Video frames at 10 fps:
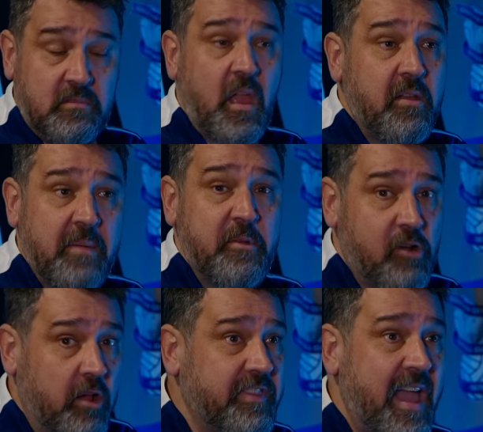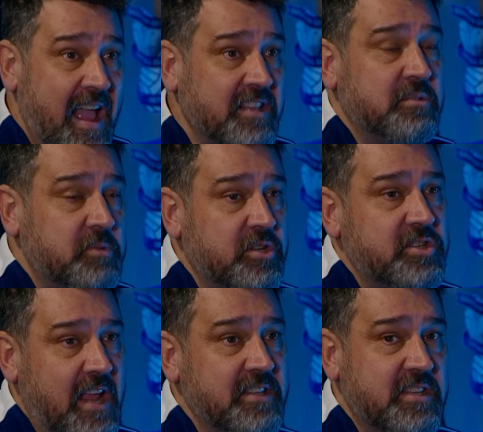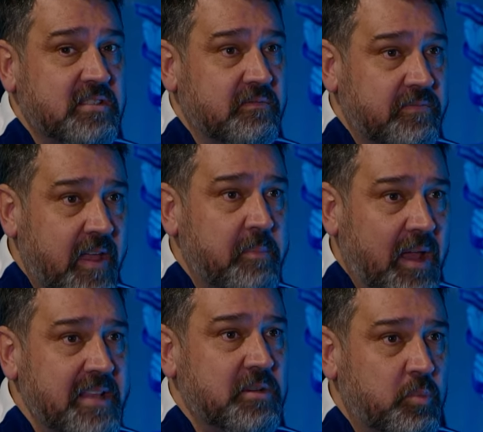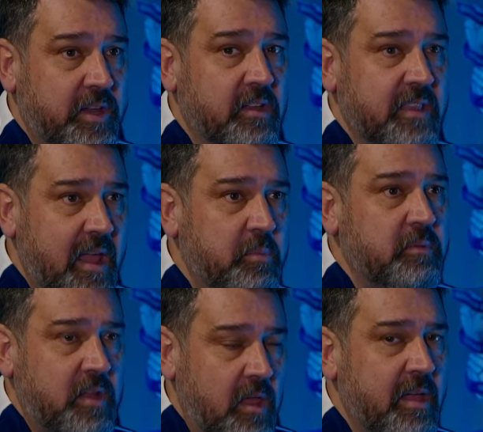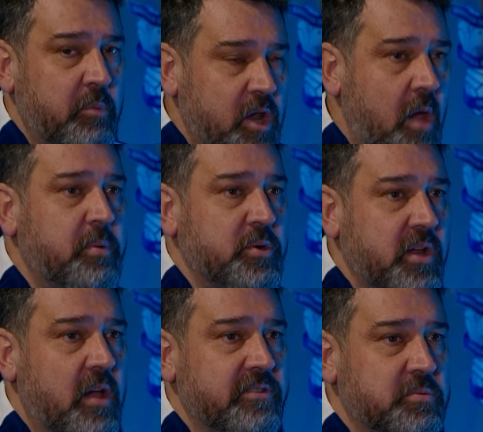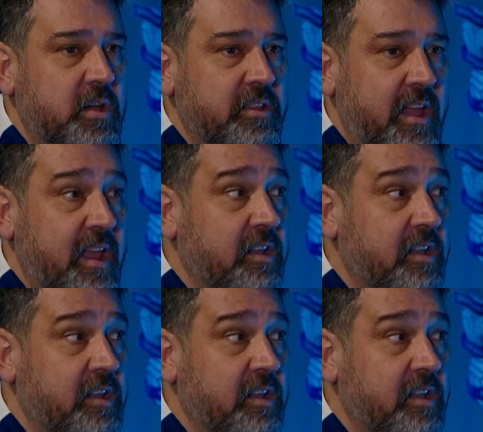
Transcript: Don't get me wrong, they had some good chances, and fair play to Wigan. They were no pushovers, were they?